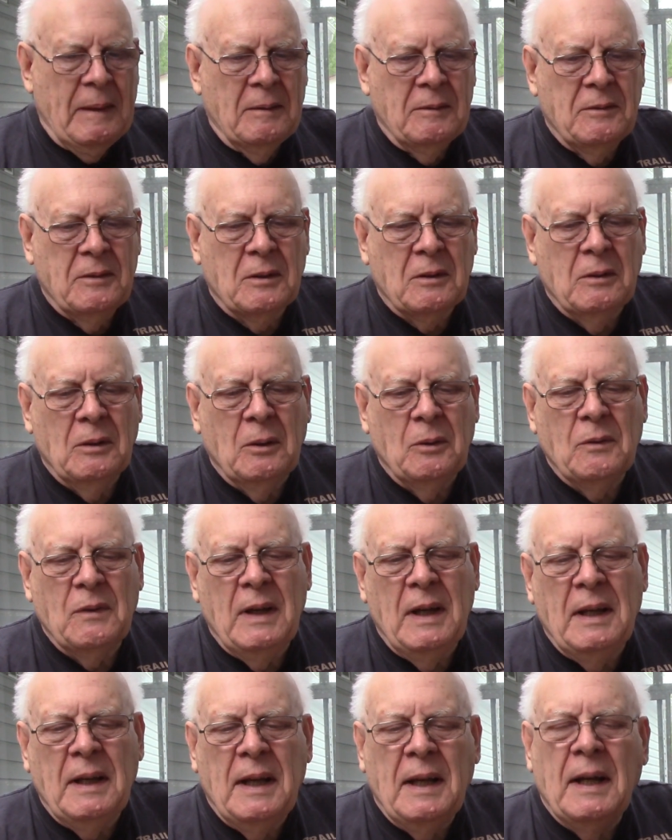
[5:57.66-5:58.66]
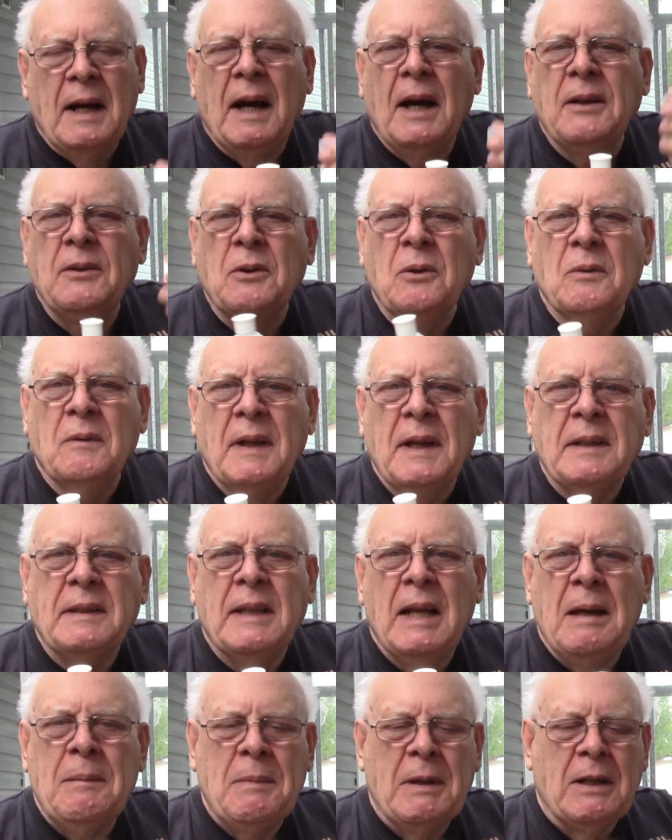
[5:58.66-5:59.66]
to close, and I don't like
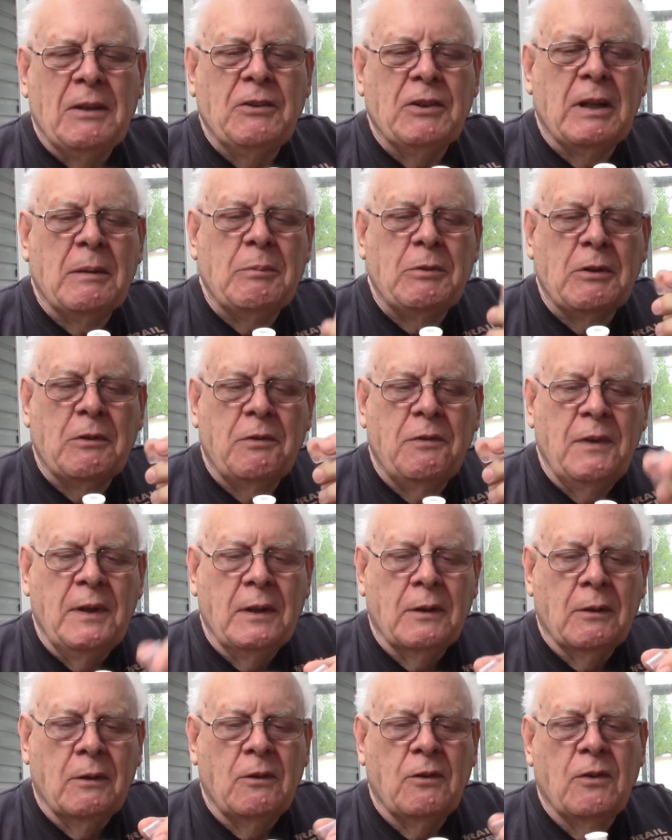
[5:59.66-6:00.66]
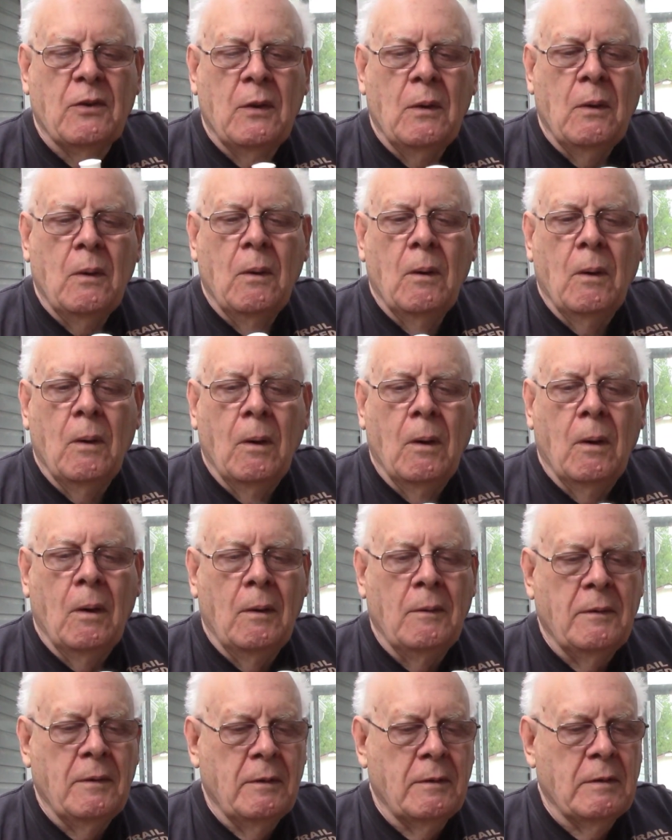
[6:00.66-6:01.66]
that because you got to put your fingers
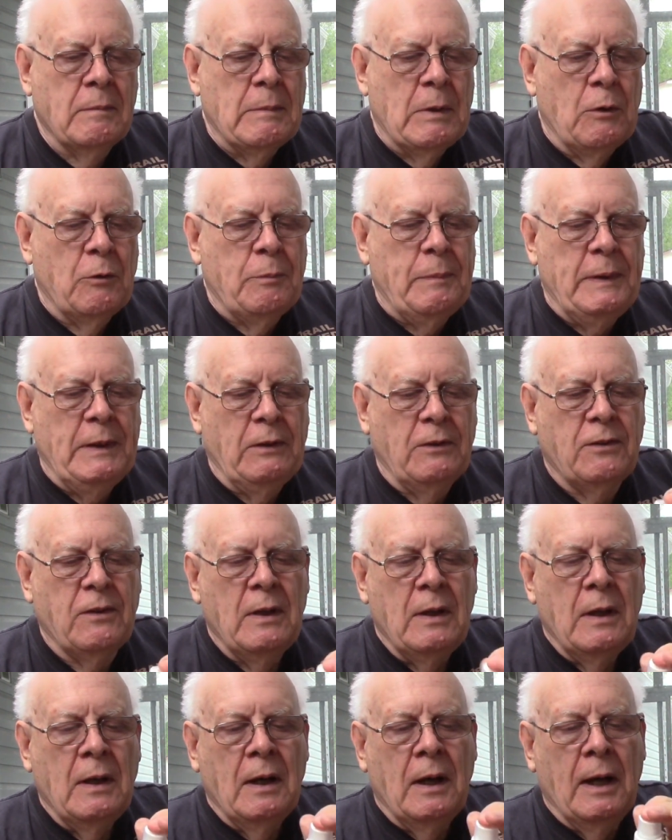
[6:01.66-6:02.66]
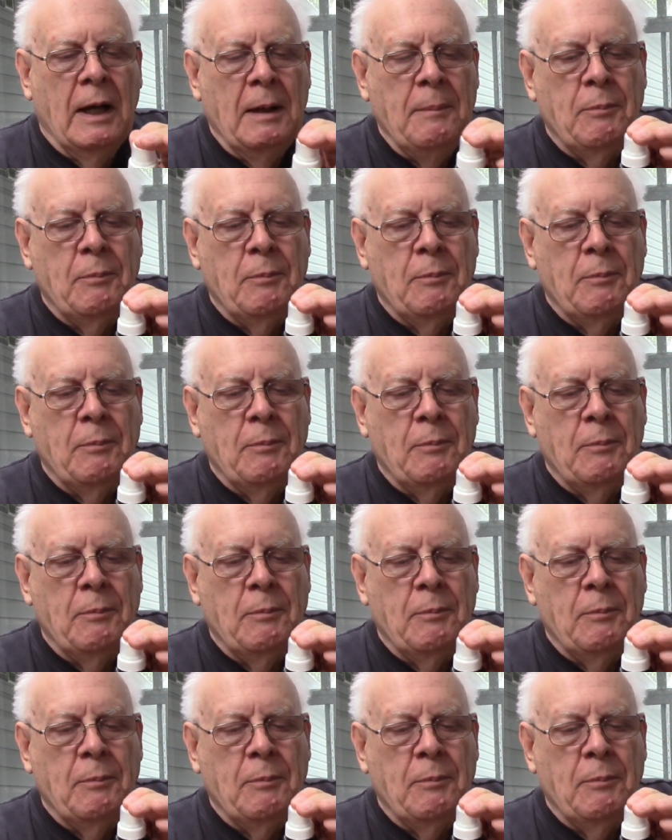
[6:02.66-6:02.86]
on the mouthpiece. I